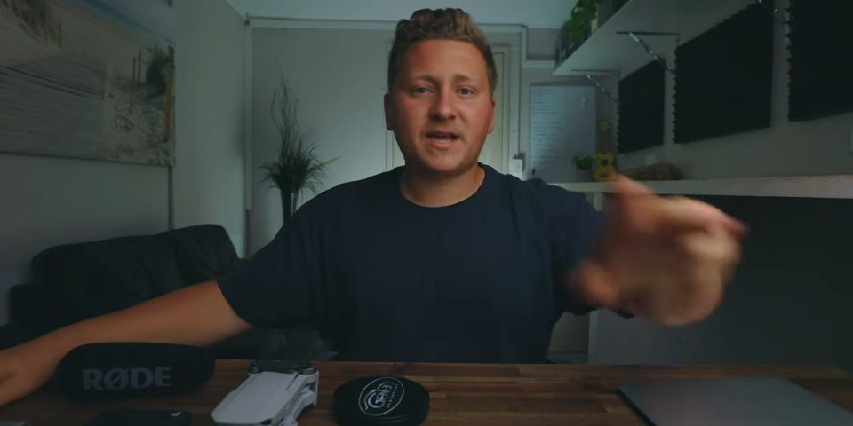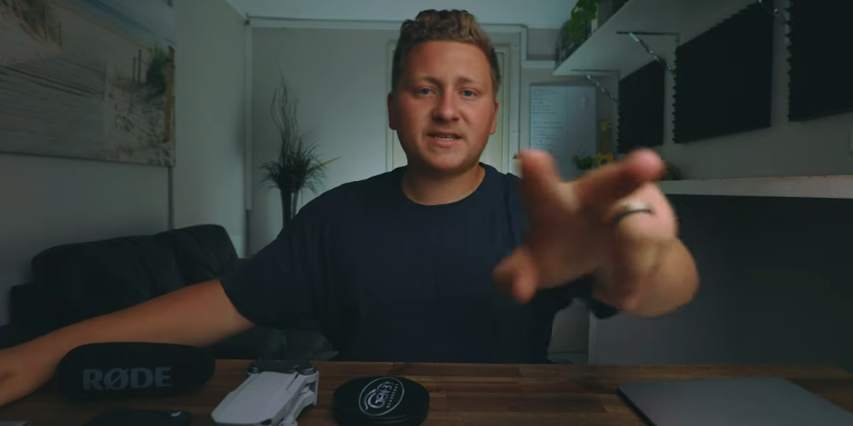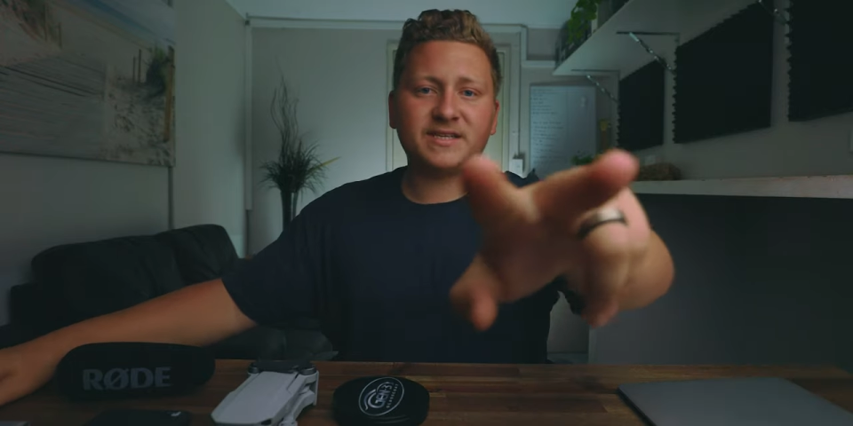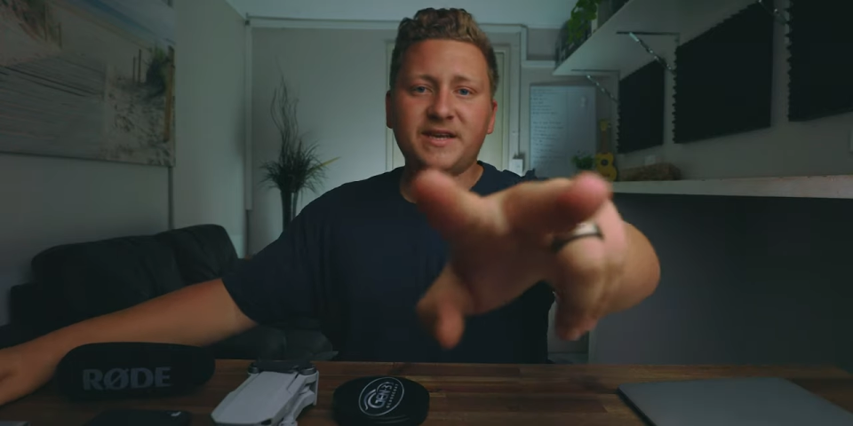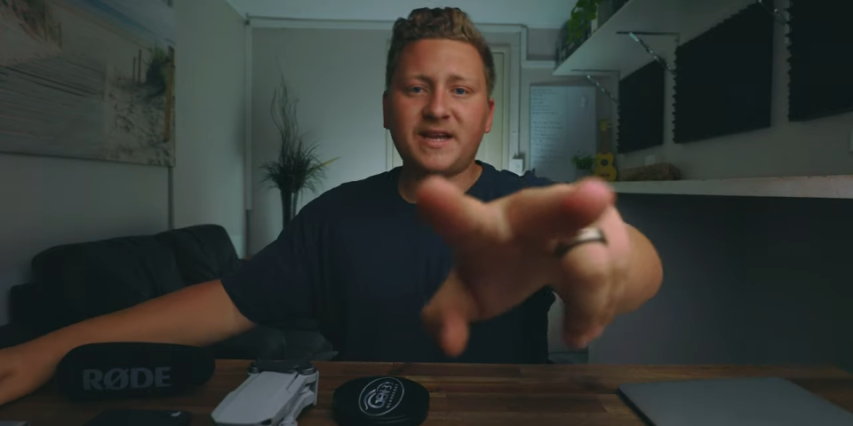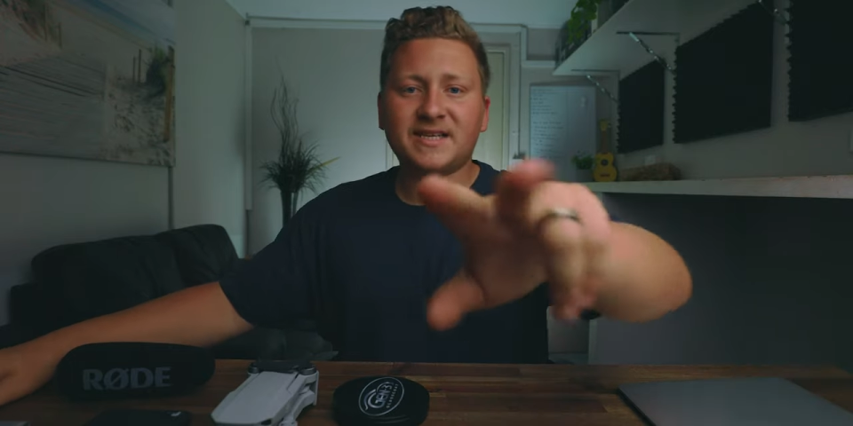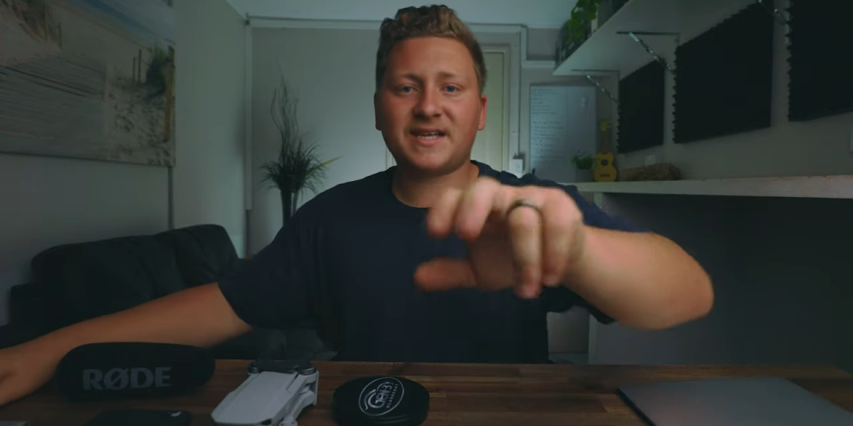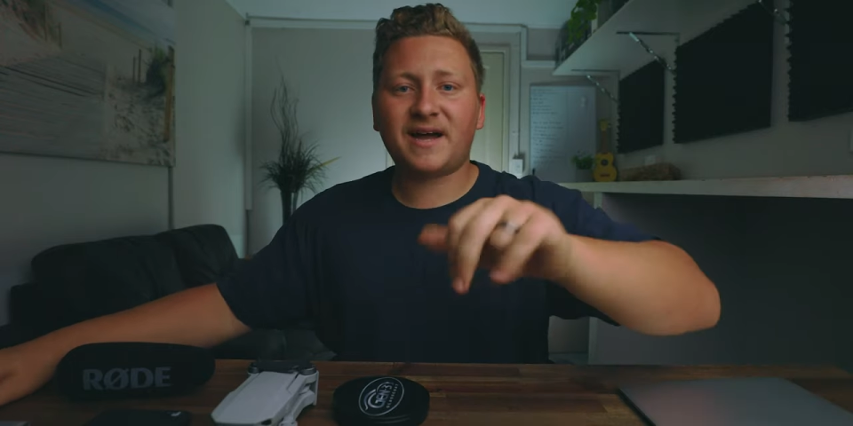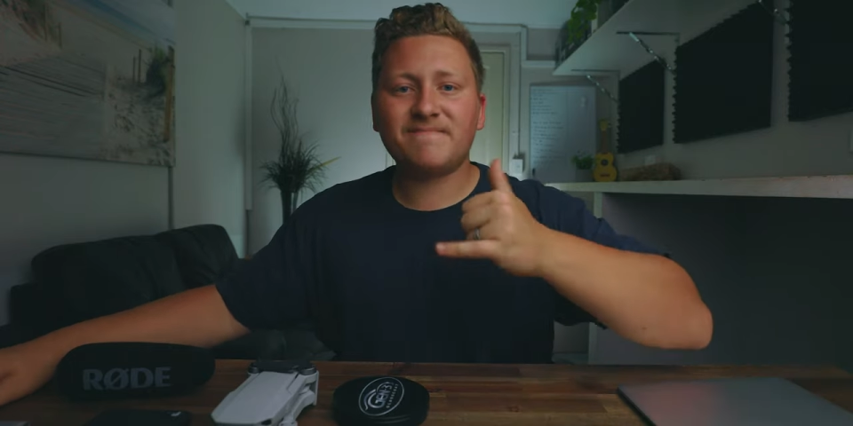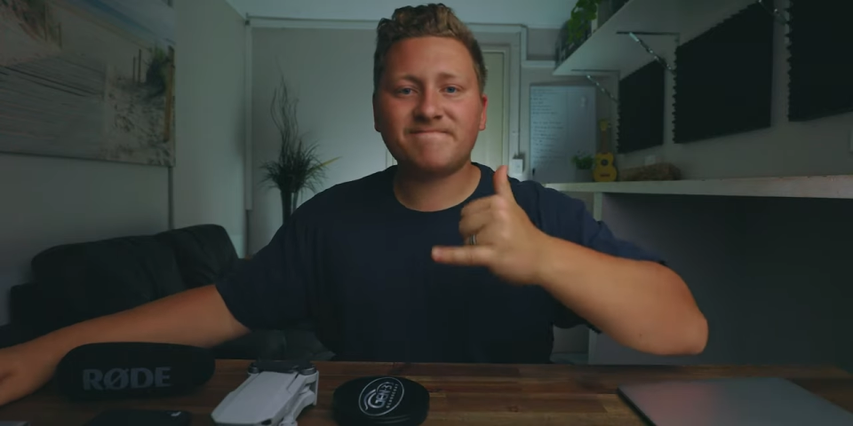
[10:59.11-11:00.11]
I'll see you next time.